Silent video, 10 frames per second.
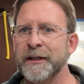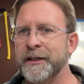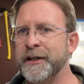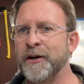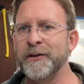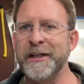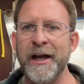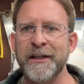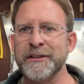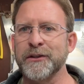You know,
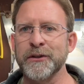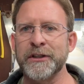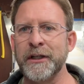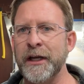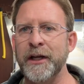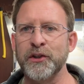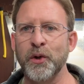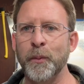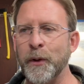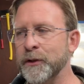yes, there's the
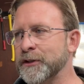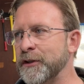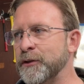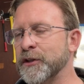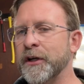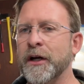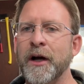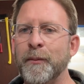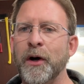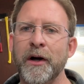occasional person who's going to
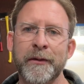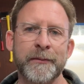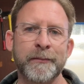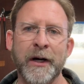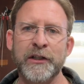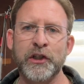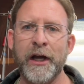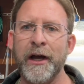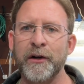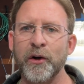come on my
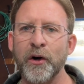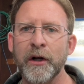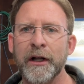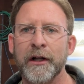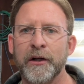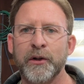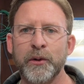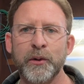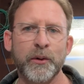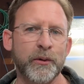channel
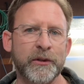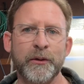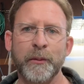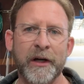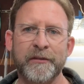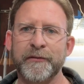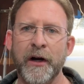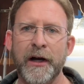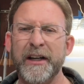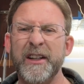who you might
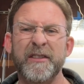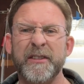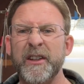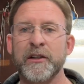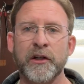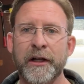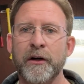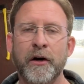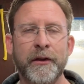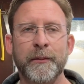find if you click
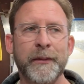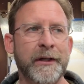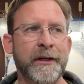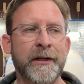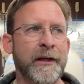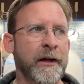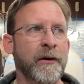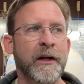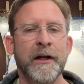on them, and you know,